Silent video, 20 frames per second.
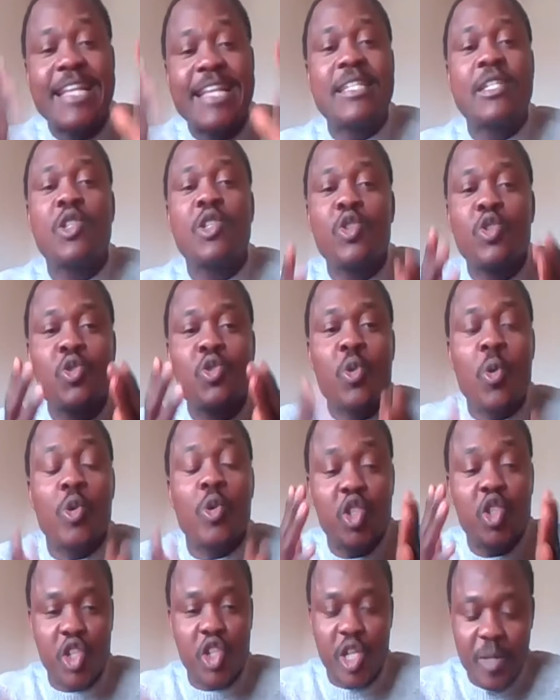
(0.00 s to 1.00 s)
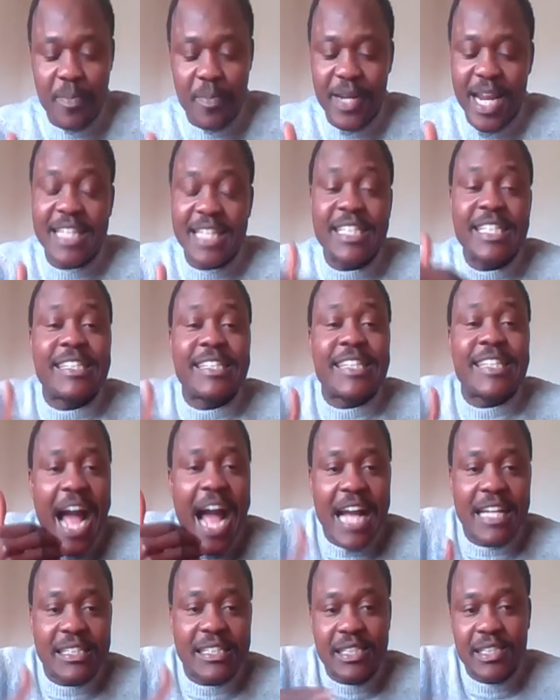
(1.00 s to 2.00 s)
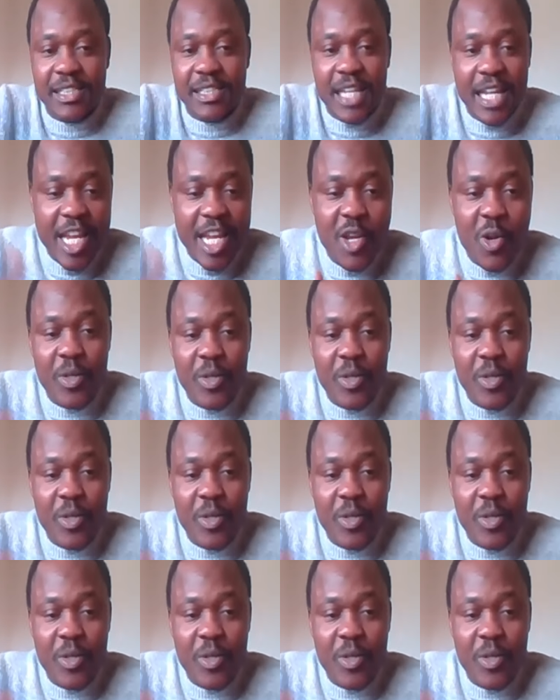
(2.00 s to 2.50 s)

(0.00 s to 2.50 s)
is so cheap that it has,